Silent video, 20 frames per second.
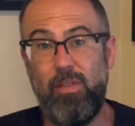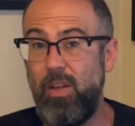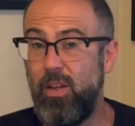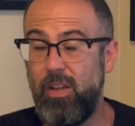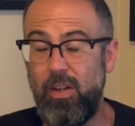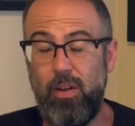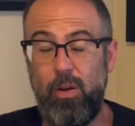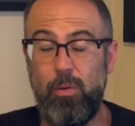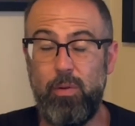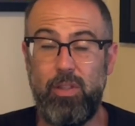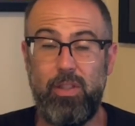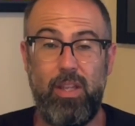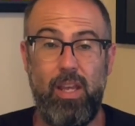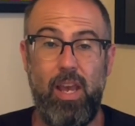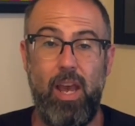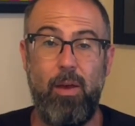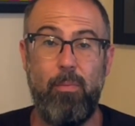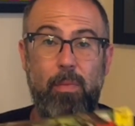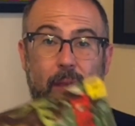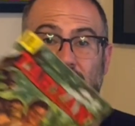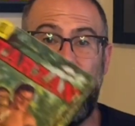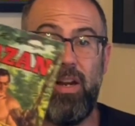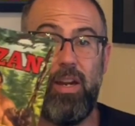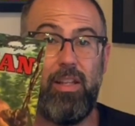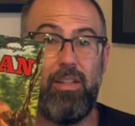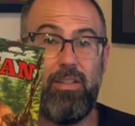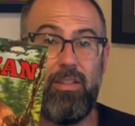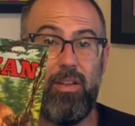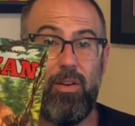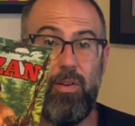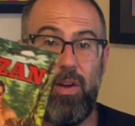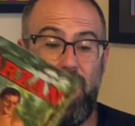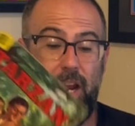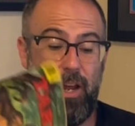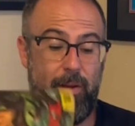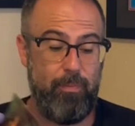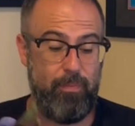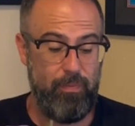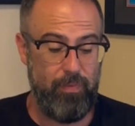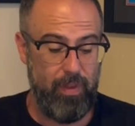can always DM me on
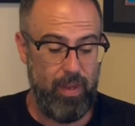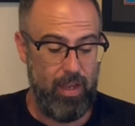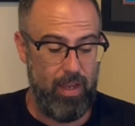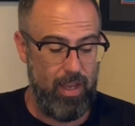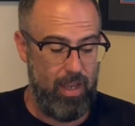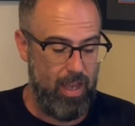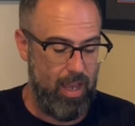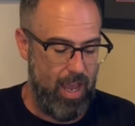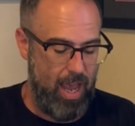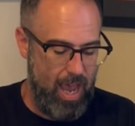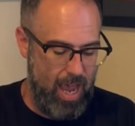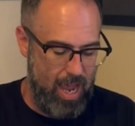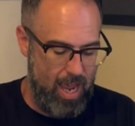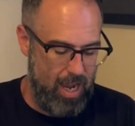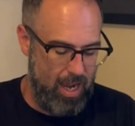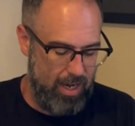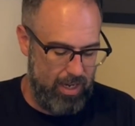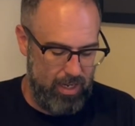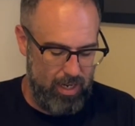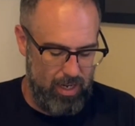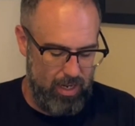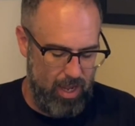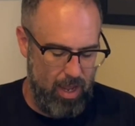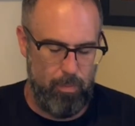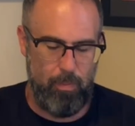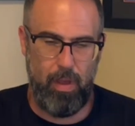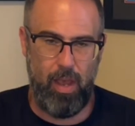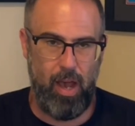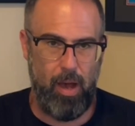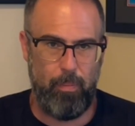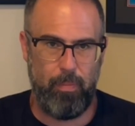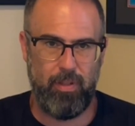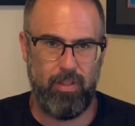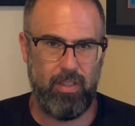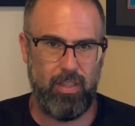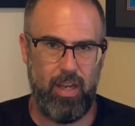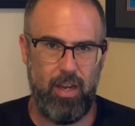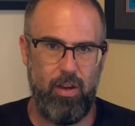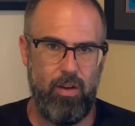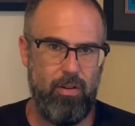Instagram and hit me up and
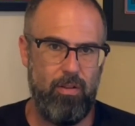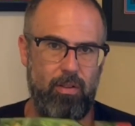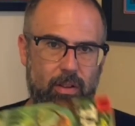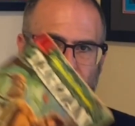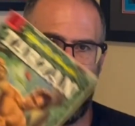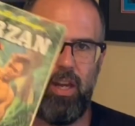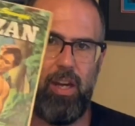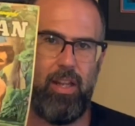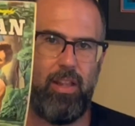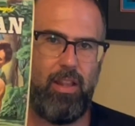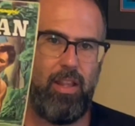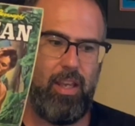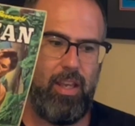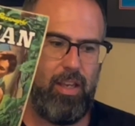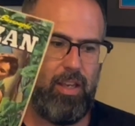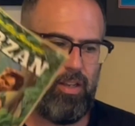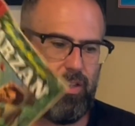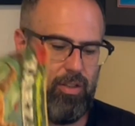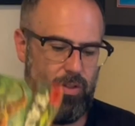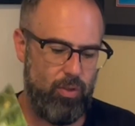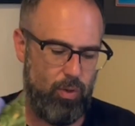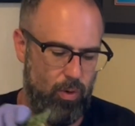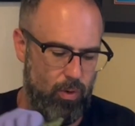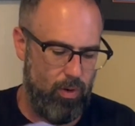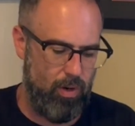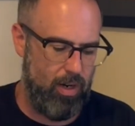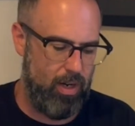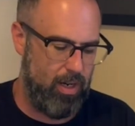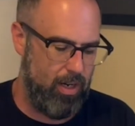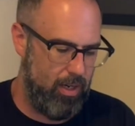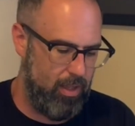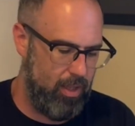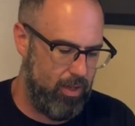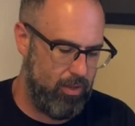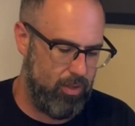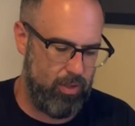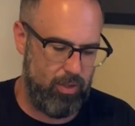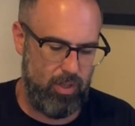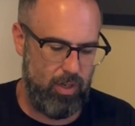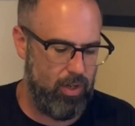say you're looking at these or
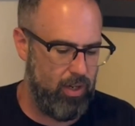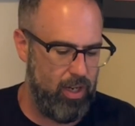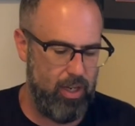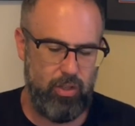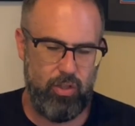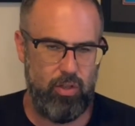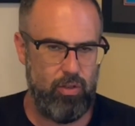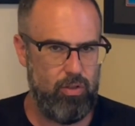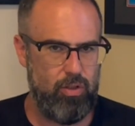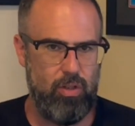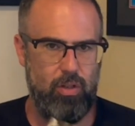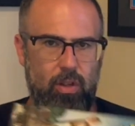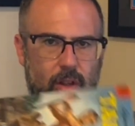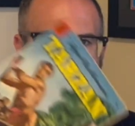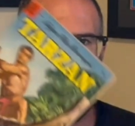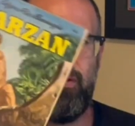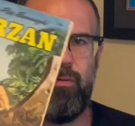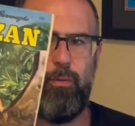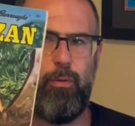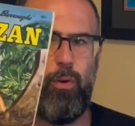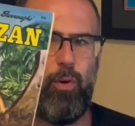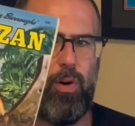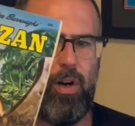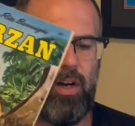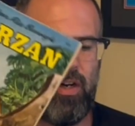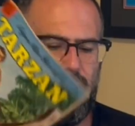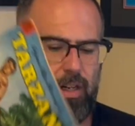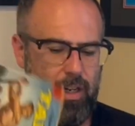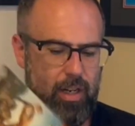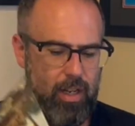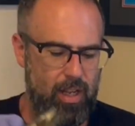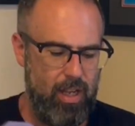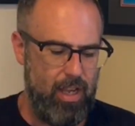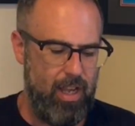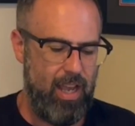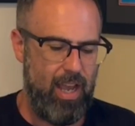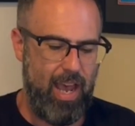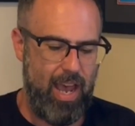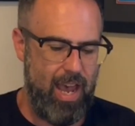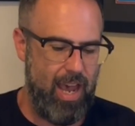there's certain issues you're looking for
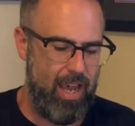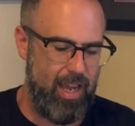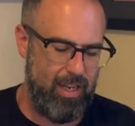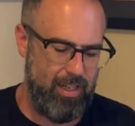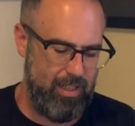and